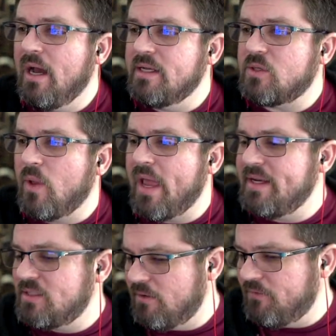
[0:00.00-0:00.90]
Uh, so I'll
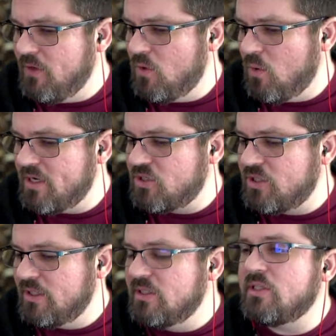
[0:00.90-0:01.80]
answer a few
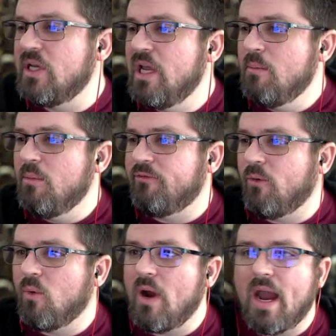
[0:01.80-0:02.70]
questions
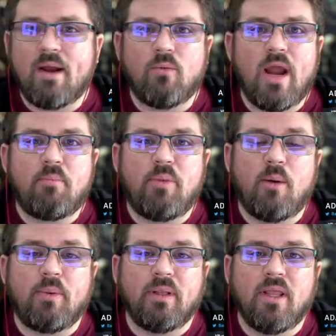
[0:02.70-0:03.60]
before I wrap
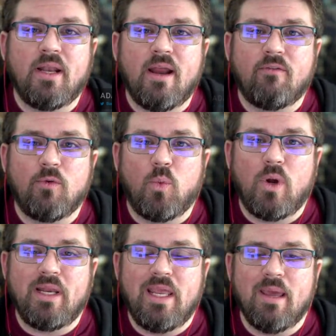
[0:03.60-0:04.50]
up and let
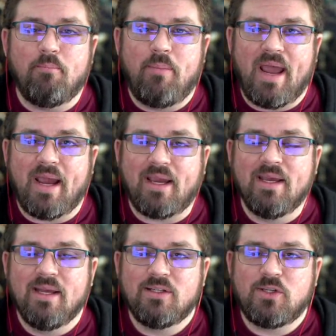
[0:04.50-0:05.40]
everyone get back
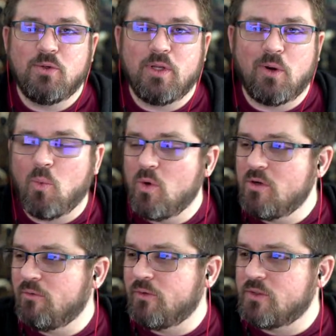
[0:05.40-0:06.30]
to their
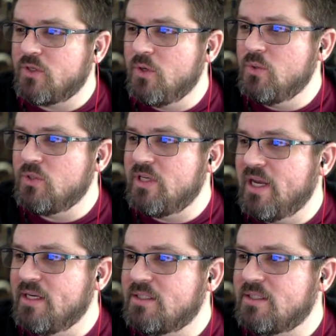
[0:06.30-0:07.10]
wonderful Tuesday.